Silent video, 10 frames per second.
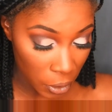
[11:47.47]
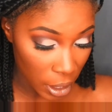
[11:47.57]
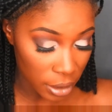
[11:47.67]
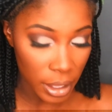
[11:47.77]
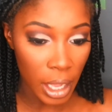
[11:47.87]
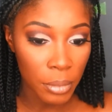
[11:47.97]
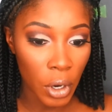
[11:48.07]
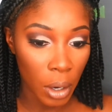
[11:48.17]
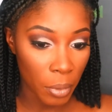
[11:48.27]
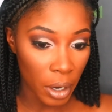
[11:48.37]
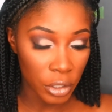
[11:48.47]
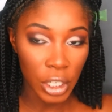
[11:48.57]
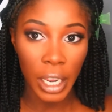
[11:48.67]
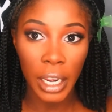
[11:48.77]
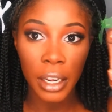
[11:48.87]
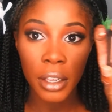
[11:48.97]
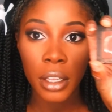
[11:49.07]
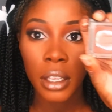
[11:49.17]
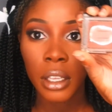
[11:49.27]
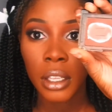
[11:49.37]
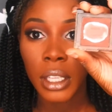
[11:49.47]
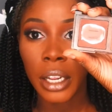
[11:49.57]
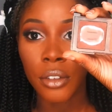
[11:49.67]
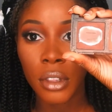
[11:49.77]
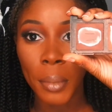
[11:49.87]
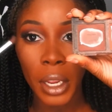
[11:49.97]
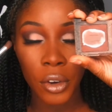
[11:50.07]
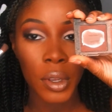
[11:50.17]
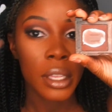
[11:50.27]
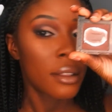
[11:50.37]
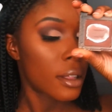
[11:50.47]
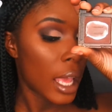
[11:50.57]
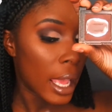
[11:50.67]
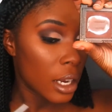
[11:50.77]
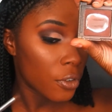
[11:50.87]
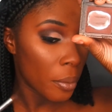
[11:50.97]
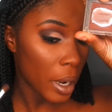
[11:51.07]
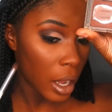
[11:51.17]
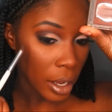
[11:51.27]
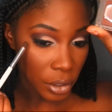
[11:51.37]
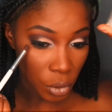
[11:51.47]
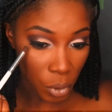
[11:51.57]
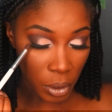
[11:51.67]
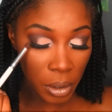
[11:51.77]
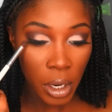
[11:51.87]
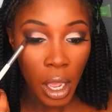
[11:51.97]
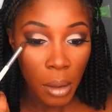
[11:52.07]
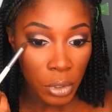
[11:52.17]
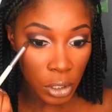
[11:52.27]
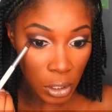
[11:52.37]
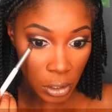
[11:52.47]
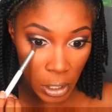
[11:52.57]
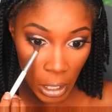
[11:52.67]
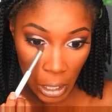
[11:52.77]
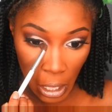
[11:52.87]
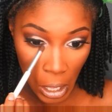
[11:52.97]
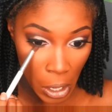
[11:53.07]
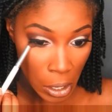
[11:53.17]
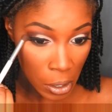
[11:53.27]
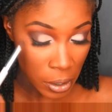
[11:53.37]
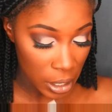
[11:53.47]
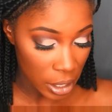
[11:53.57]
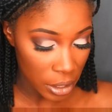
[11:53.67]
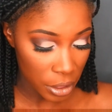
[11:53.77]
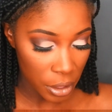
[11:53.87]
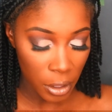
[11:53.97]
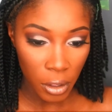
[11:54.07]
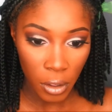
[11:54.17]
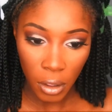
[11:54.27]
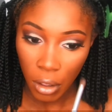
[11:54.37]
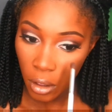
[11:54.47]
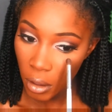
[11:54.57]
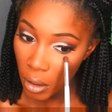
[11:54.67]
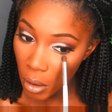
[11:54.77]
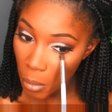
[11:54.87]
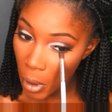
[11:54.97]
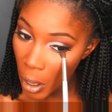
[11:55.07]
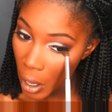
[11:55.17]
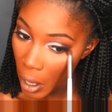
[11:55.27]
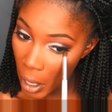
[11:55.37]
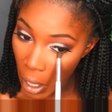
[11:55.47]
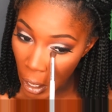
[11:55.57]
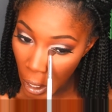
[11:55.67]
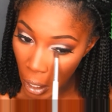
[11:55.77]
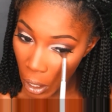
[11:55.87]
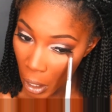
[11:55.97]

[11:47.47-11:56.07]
that same dark brown shade that I used in my crease, and for my contour, just going to take that underneath my eye.